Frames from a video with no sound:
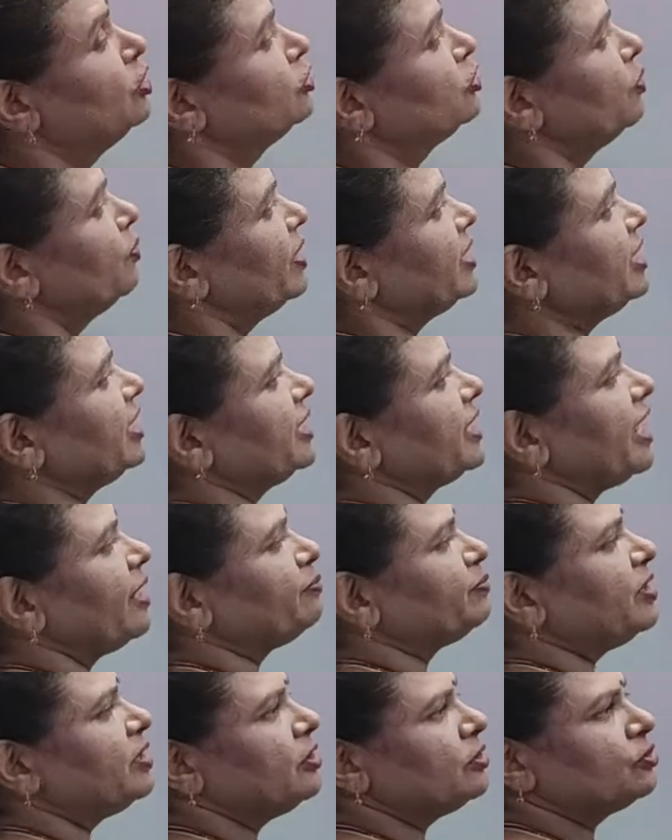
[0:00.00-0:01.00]
So when the
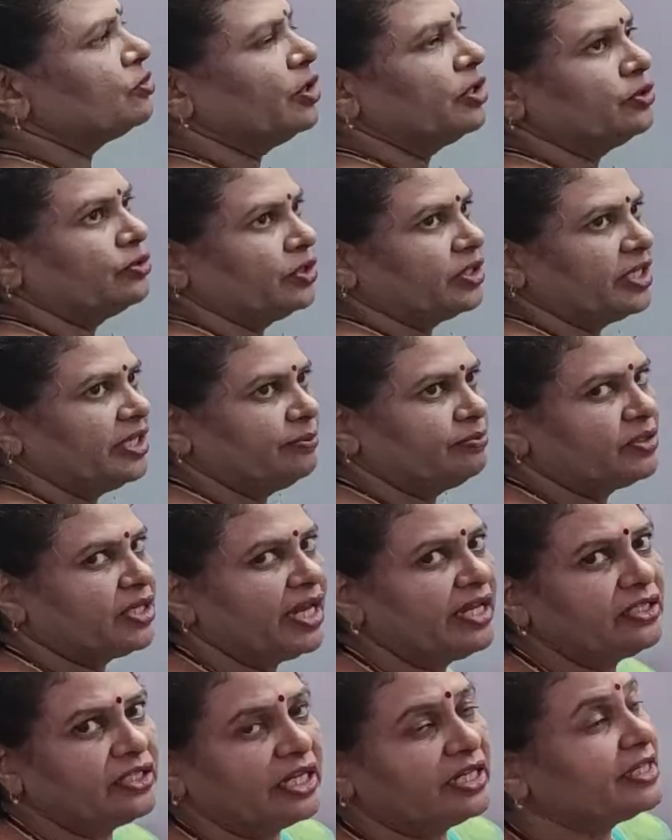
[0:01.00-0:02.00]
capital is going to keep
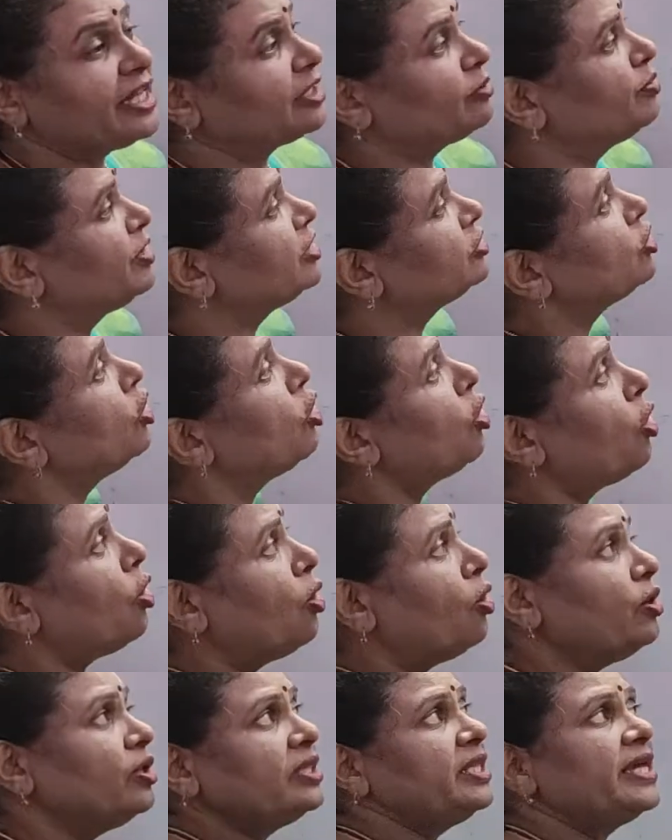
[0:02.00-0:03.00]
changing, that means
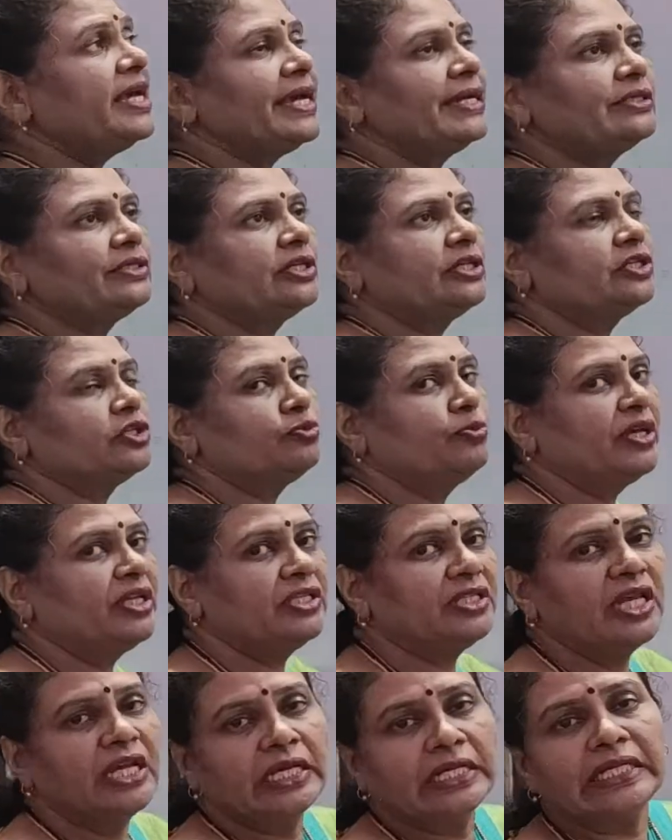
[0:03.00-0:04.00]
all the
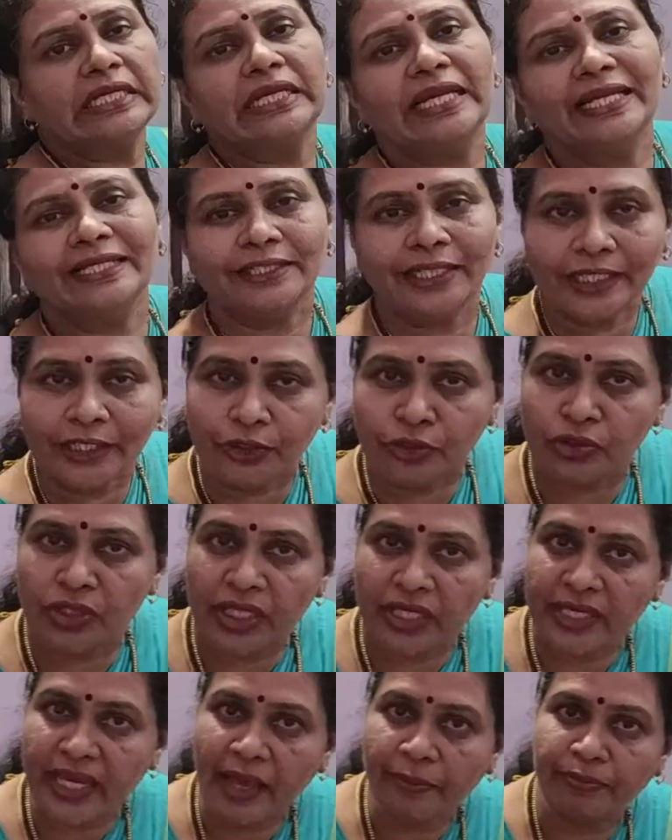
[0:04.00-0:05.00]
adjustments relating to
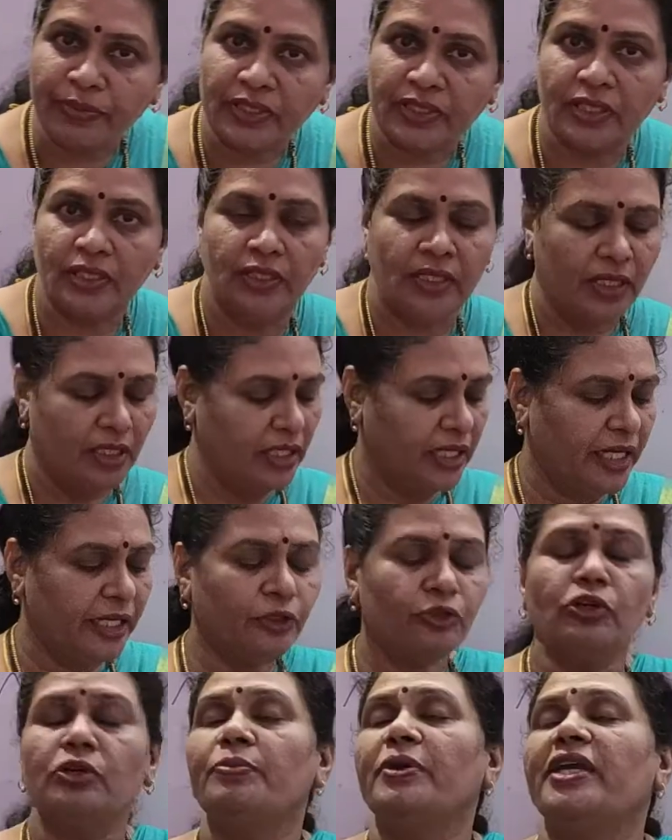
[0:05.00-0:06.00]
the capital,
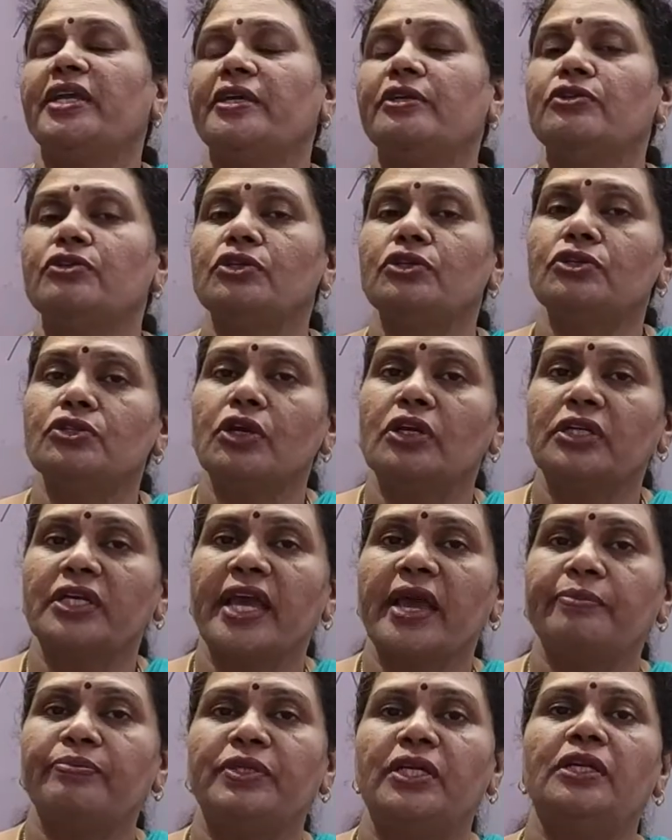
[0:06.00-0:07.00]
it could be interest on
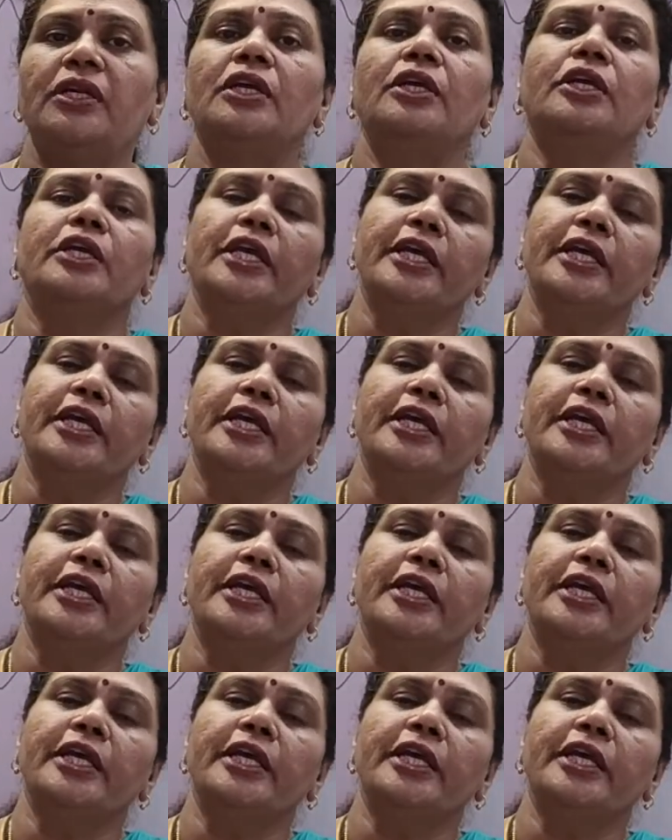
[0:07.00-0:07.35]
capital,